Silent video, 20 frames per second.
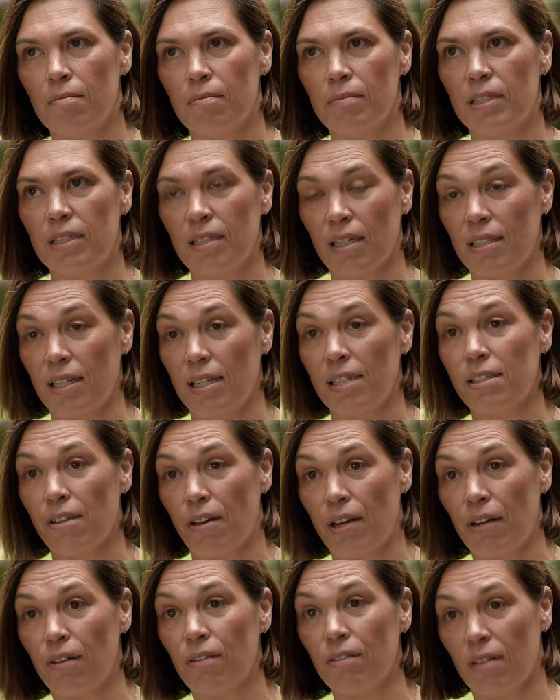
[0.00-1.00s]
study is
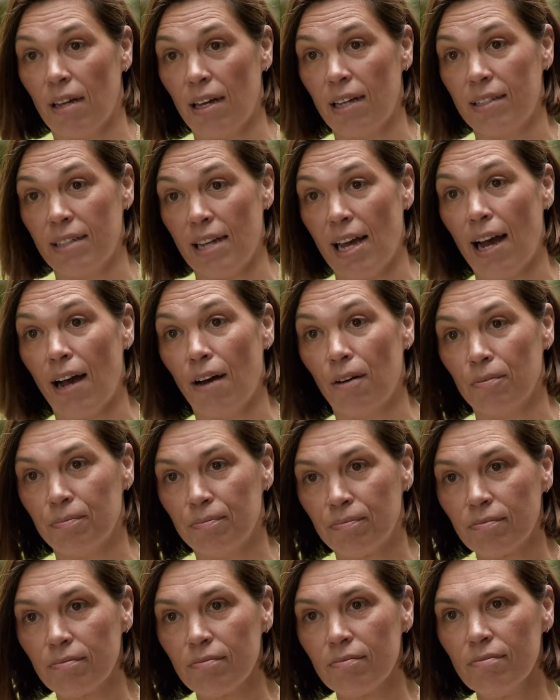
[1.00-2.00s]
going ahead now
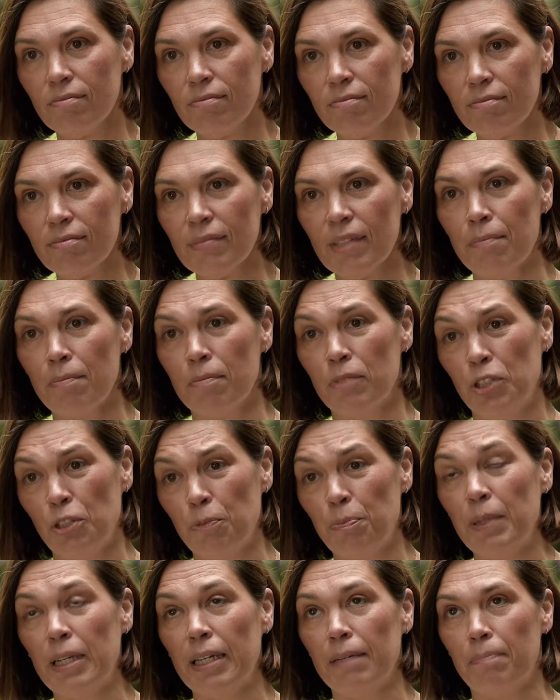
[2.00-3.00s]
and
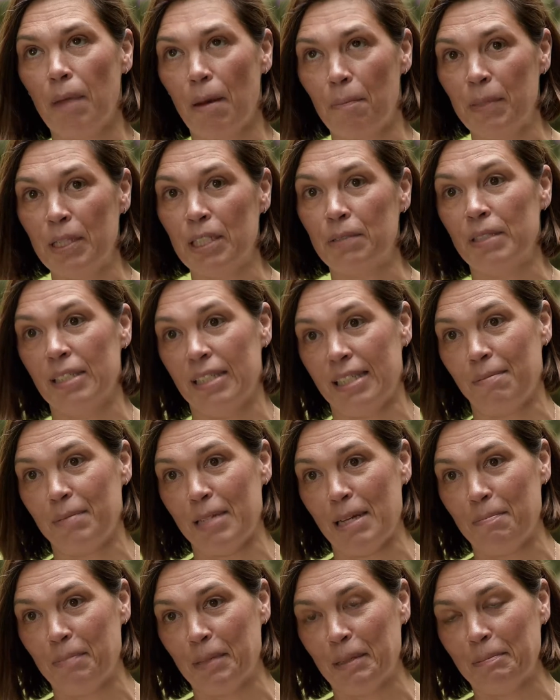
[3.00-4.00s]
should be published in
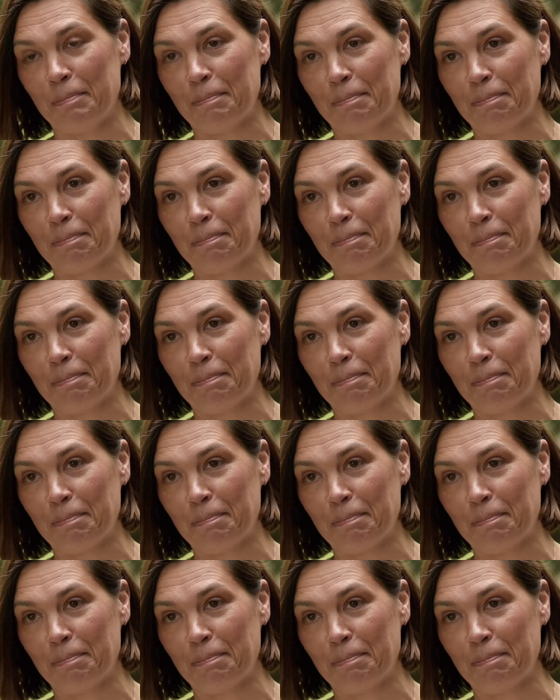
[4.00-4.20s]
September.